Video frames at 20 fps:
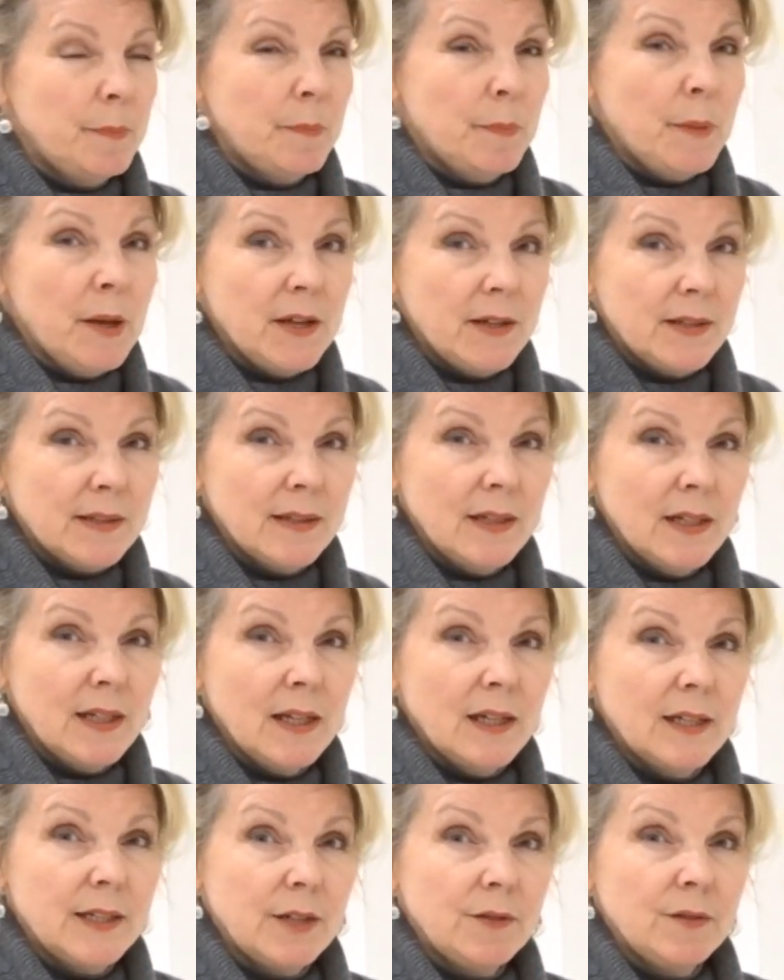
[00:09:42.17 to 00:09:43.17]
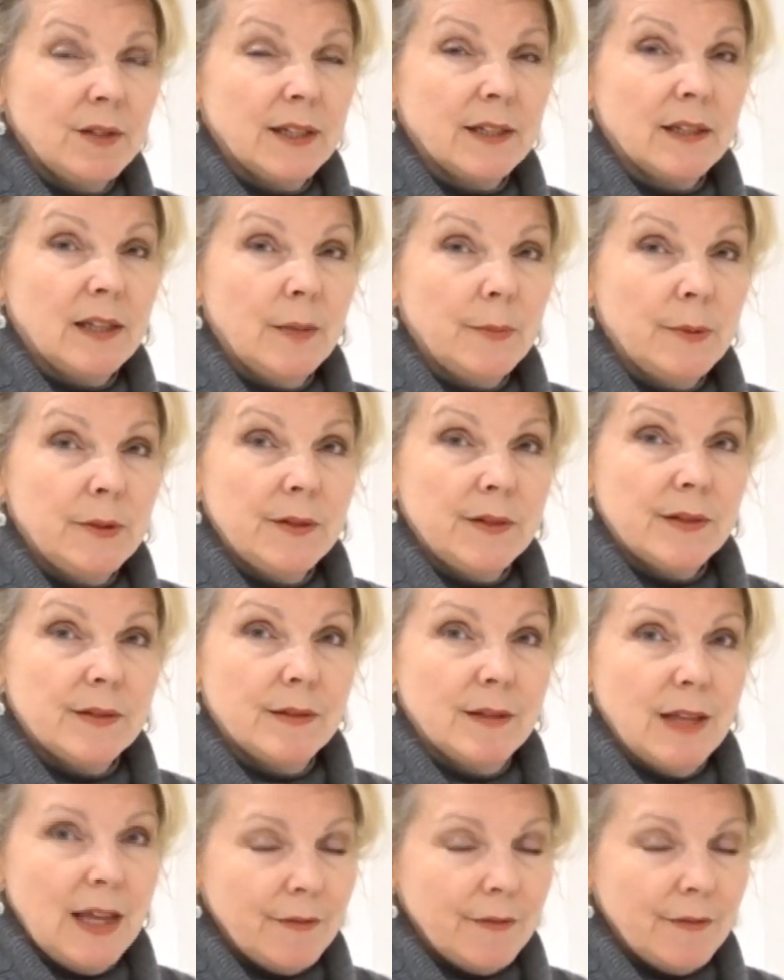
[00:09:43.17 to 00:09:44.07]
Personally, I don't like cupboards.